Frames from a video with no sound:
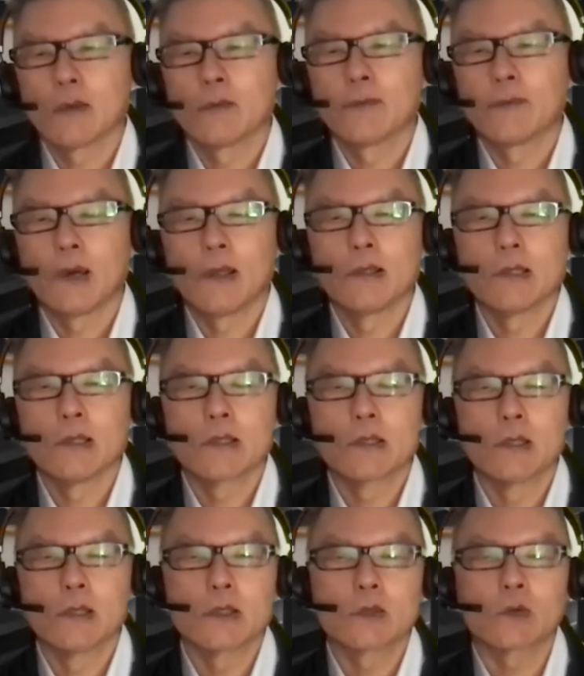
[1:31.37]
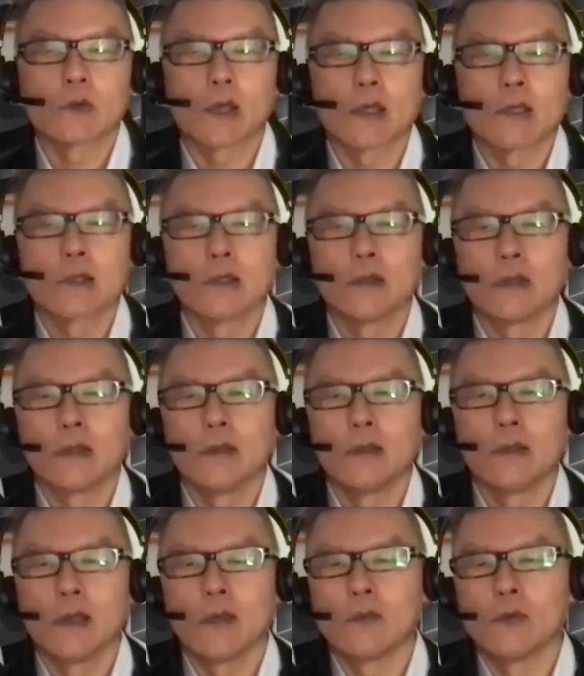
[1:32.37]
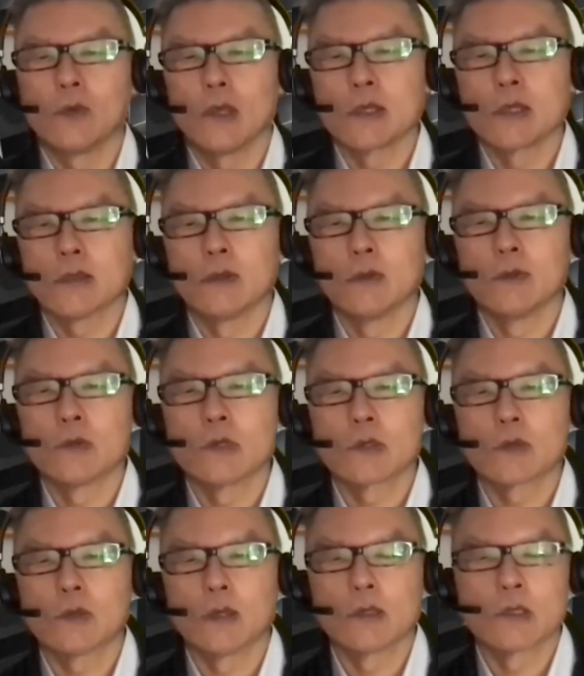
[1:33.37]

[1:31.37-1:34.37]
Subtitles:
finds its history actually in the aviation industry,